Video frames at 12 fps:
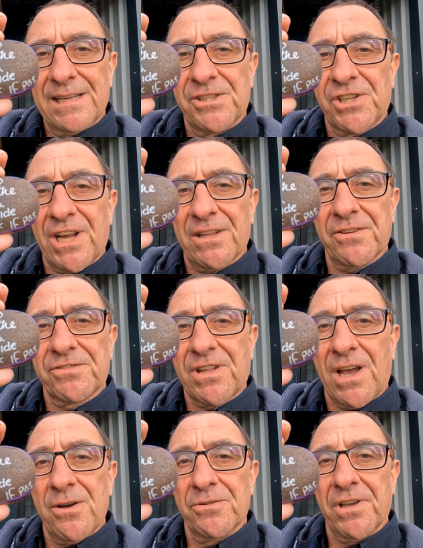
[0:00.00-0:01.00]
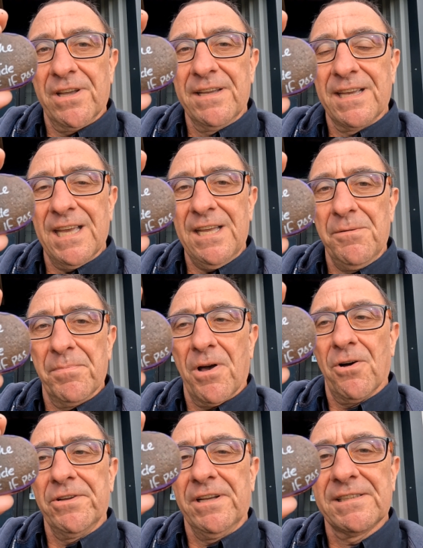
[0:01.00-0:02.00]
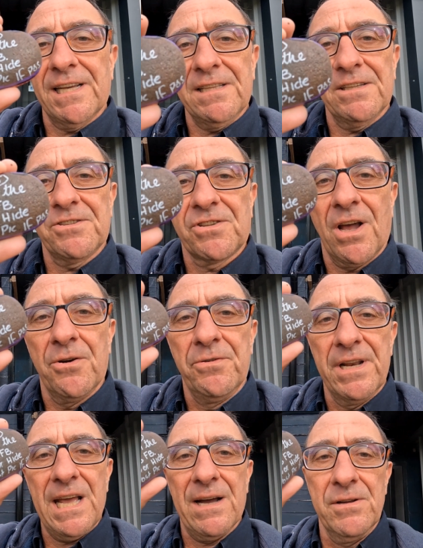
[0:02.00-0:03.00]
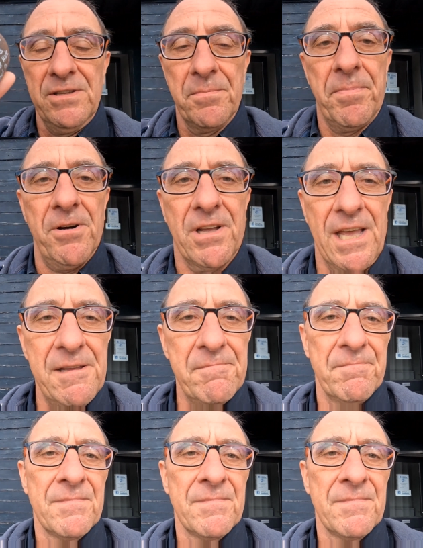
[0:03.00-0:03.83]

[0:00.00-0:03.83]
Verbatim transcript: and share the stone so you can keep or you can take this stone now in your pocket